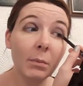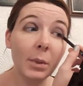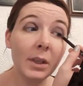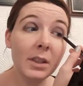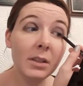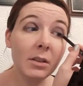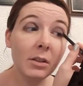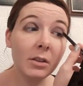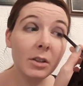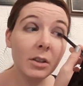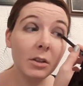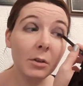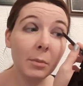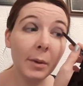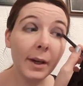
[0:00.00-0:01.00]
it's not
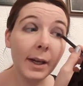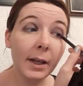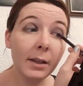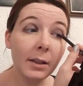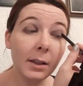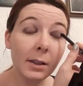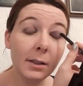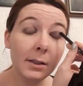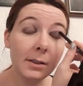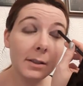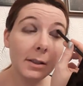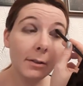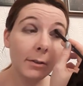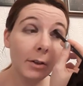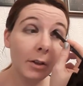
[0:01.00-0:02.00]
too bad. It does
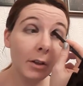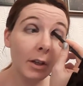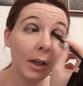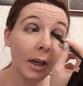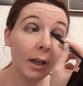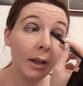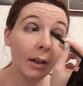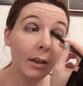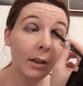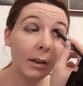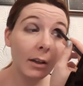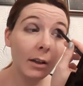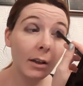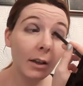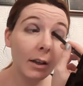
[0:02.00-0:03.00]
give a good colour.
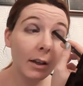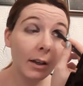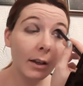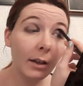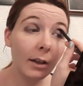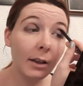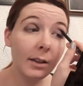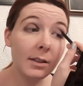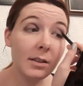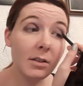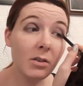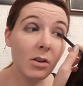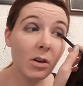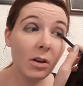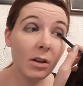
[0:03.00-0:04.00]
It's
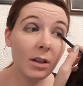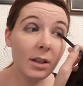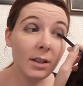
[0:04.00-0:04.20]
not